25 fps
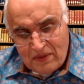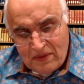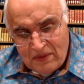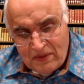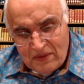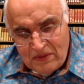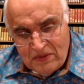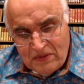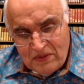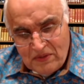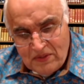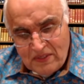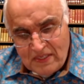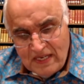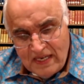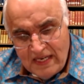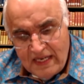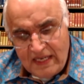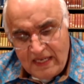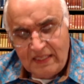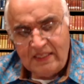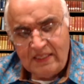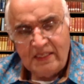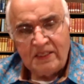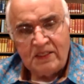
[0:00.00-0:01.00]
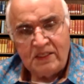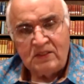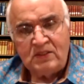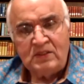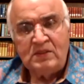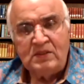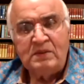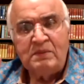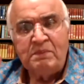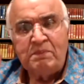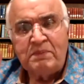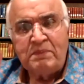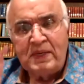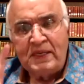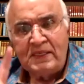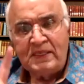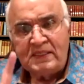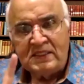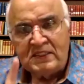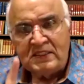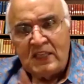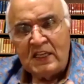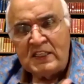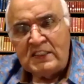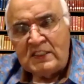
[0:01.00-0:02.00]
you need to bring
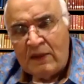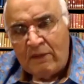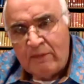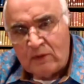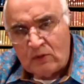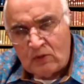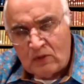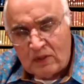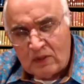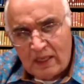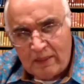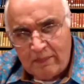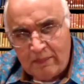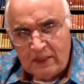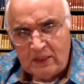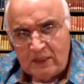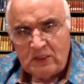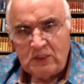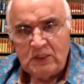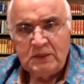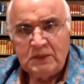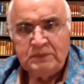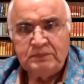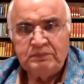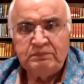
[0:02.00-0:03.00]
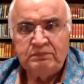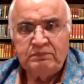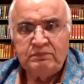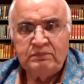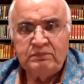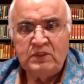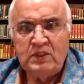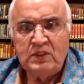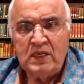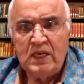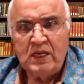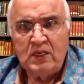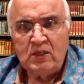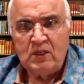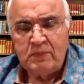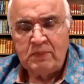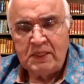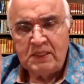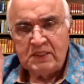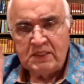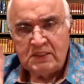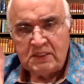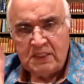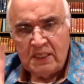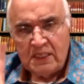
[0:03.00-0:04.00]
sense of economics, you need to bring
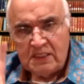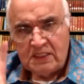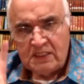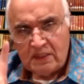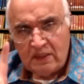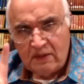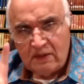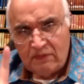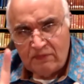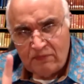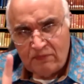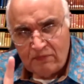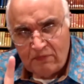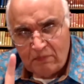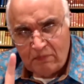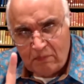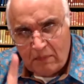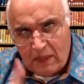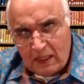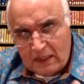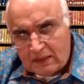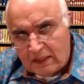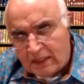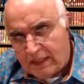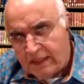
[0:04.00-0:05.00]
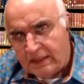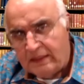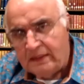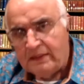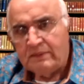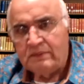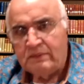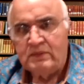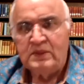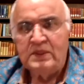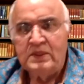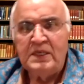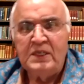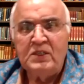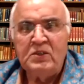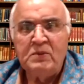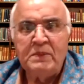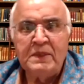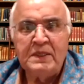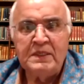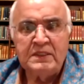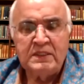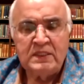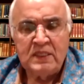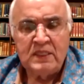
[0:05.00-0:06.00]
sense of marketing, you need to bring
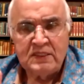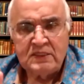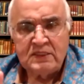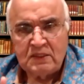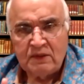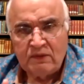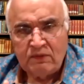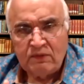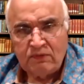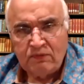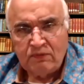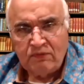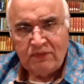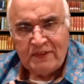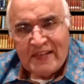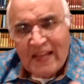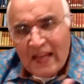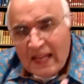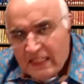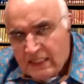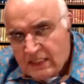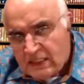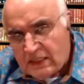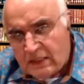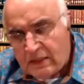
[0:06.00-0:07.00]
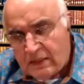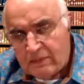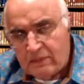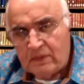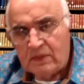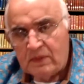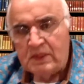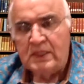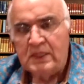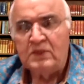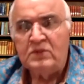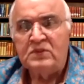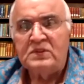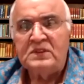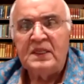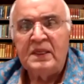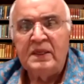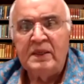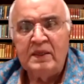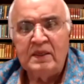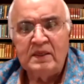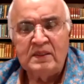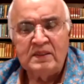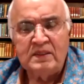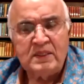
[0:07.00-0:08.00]
sense of finance, you need to set
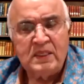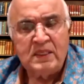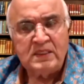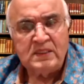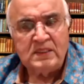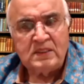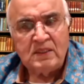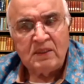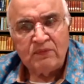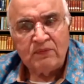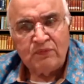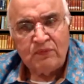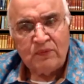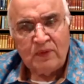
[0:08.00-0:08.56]
your sense of